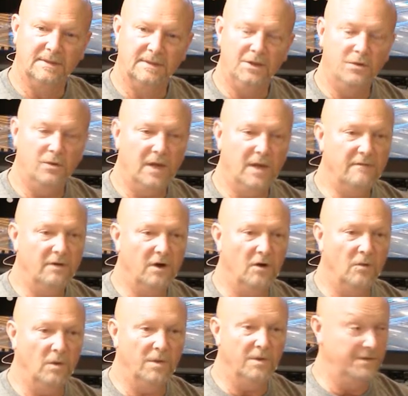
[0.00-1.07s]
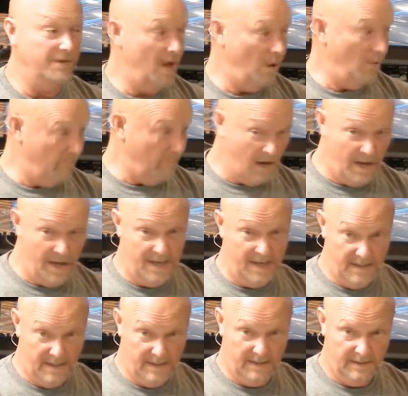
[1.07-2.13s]
You leave her with no
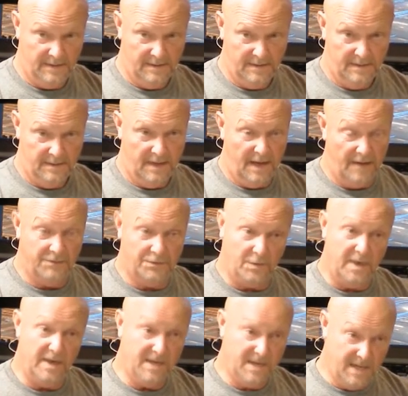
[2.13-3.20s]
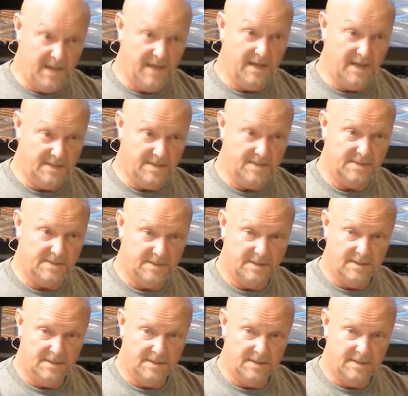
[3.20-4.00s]
money and three kids."